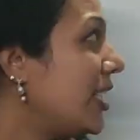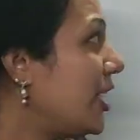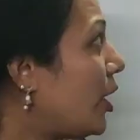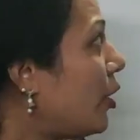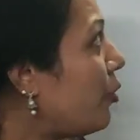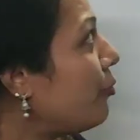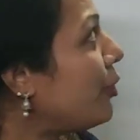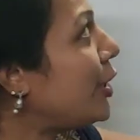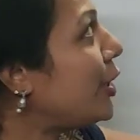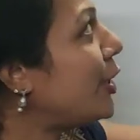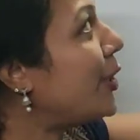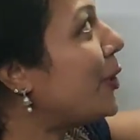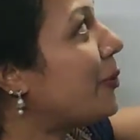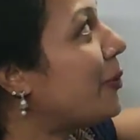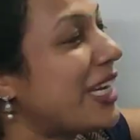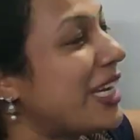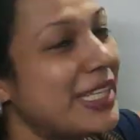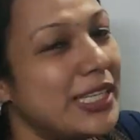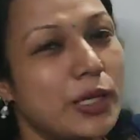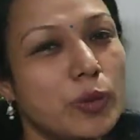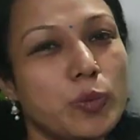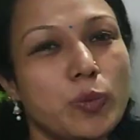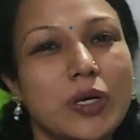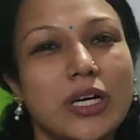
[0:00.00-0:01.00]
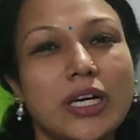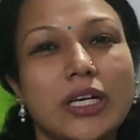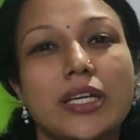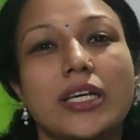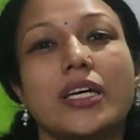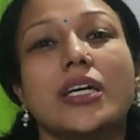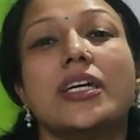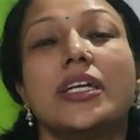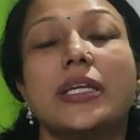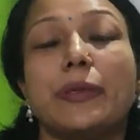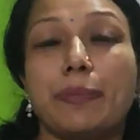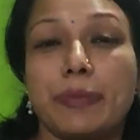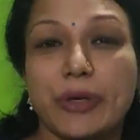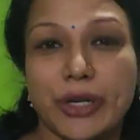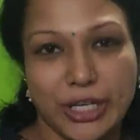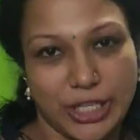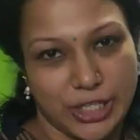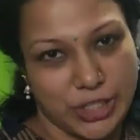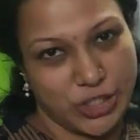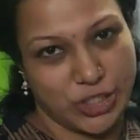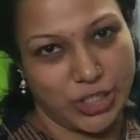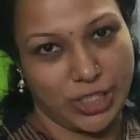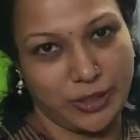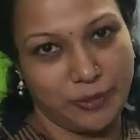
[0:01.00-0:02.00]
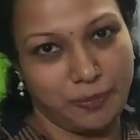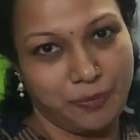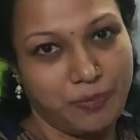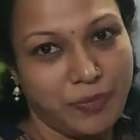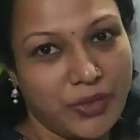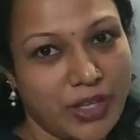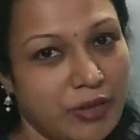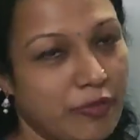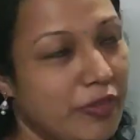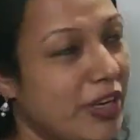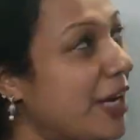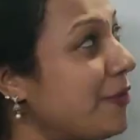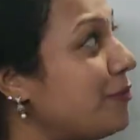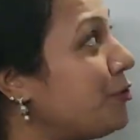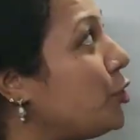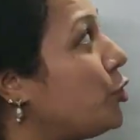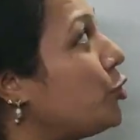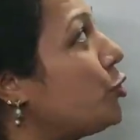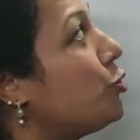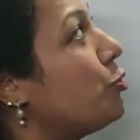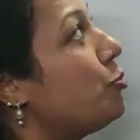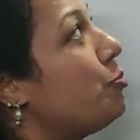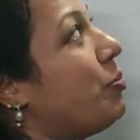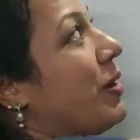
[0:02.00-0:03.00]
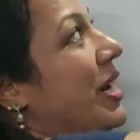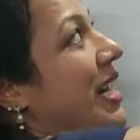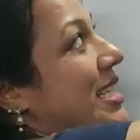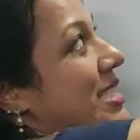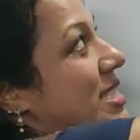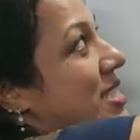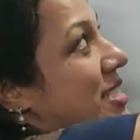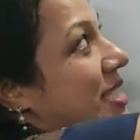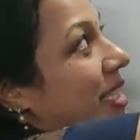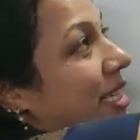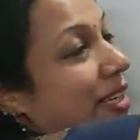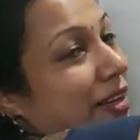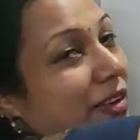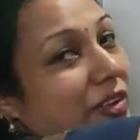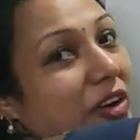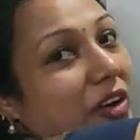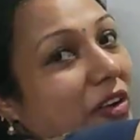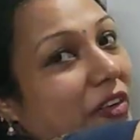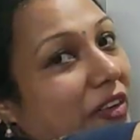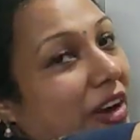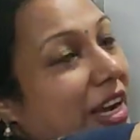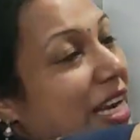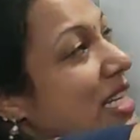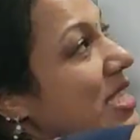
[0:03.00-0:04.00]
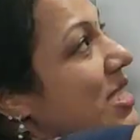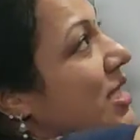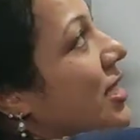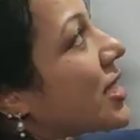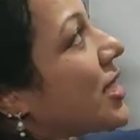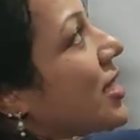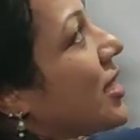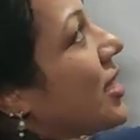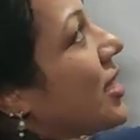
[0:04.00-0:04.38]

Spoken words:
Now, when you look at the word reproduction, we have two parts here, right?